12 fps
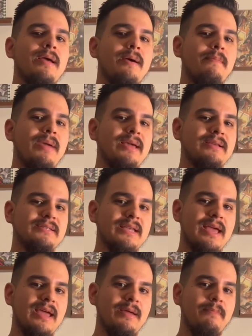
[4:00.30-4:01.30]
makes
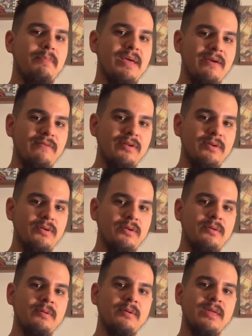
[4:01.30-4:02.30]
a
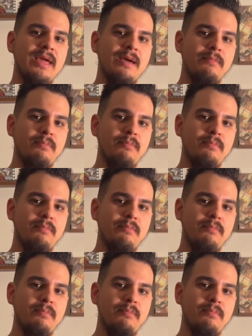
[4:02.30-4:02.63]
pivotal yet